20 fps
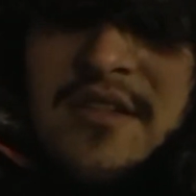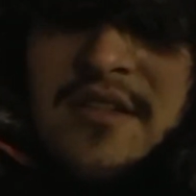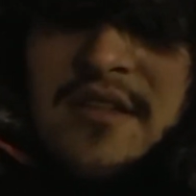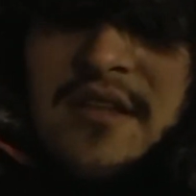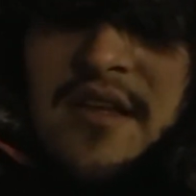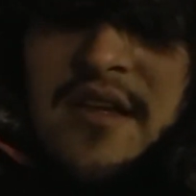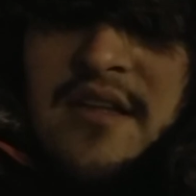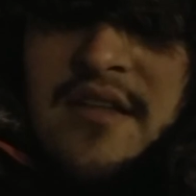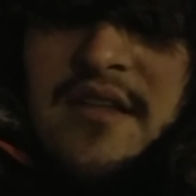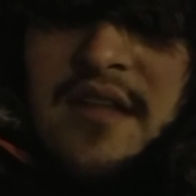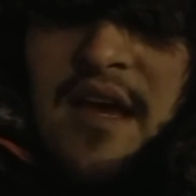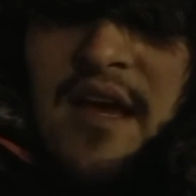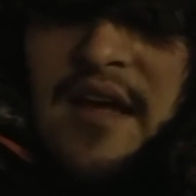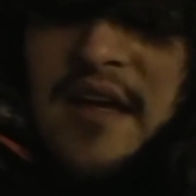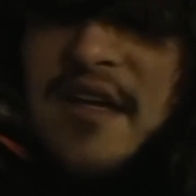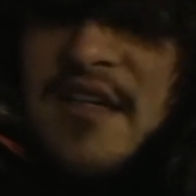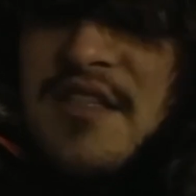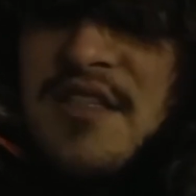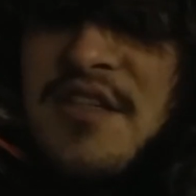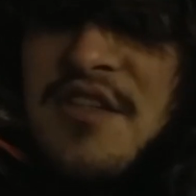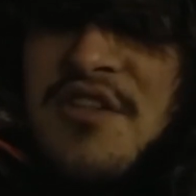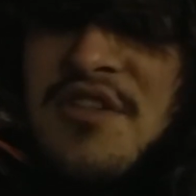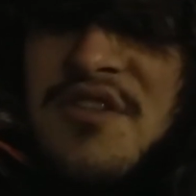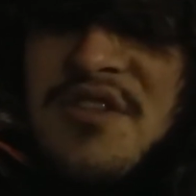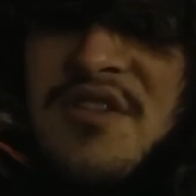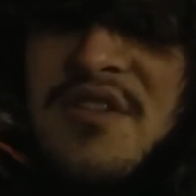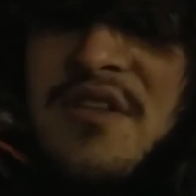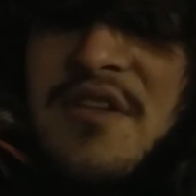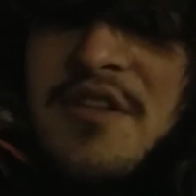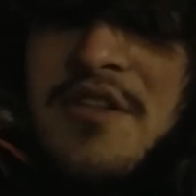like I guess
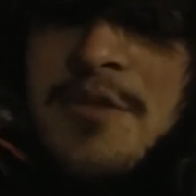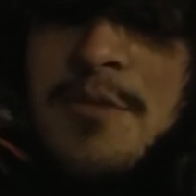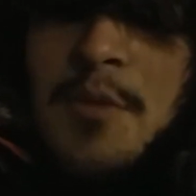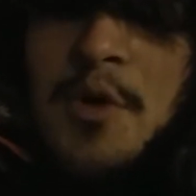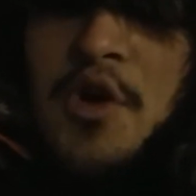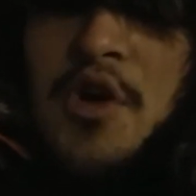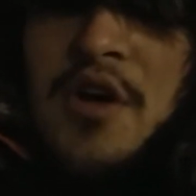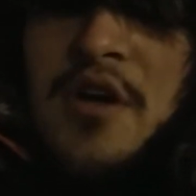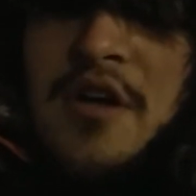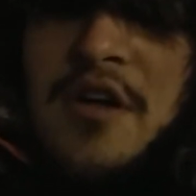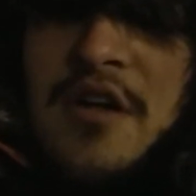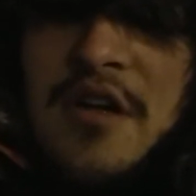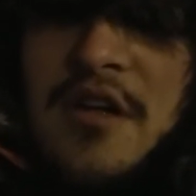there's more